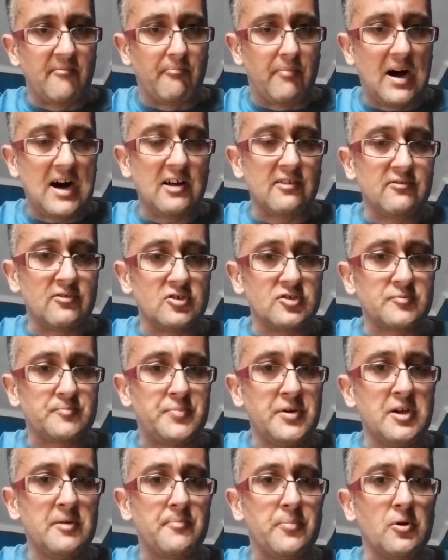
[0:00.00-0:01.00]
But those
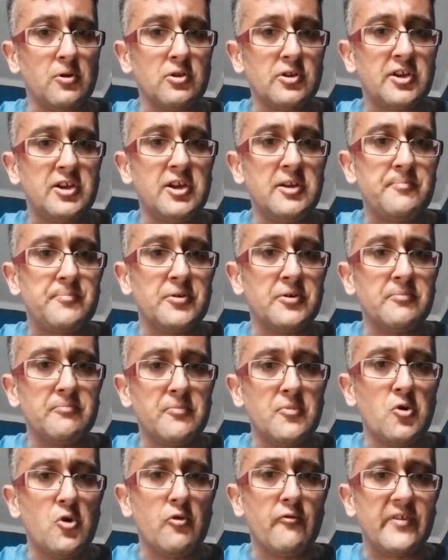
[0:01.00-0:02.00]
people keep
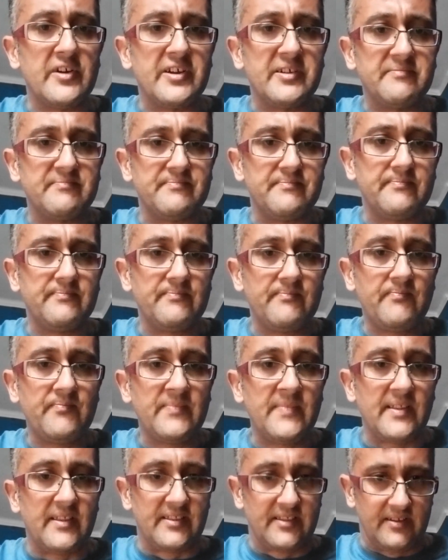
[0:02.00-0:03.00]
on
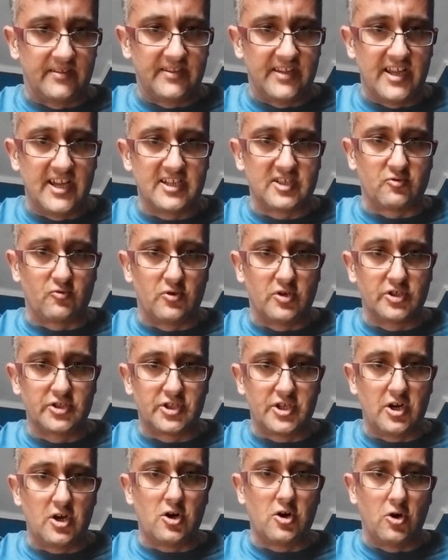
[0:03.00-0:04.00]
moving, that's
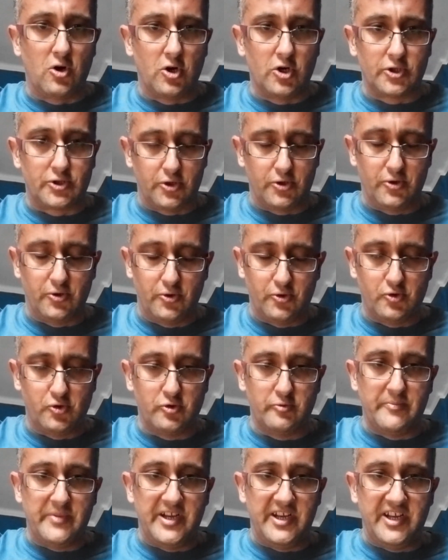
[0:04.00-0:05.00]
what I
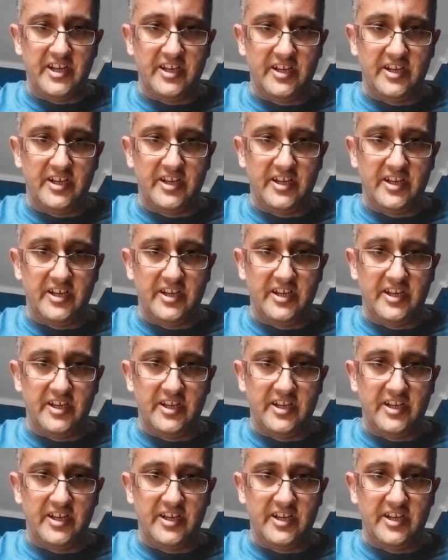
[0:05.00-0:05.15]
do.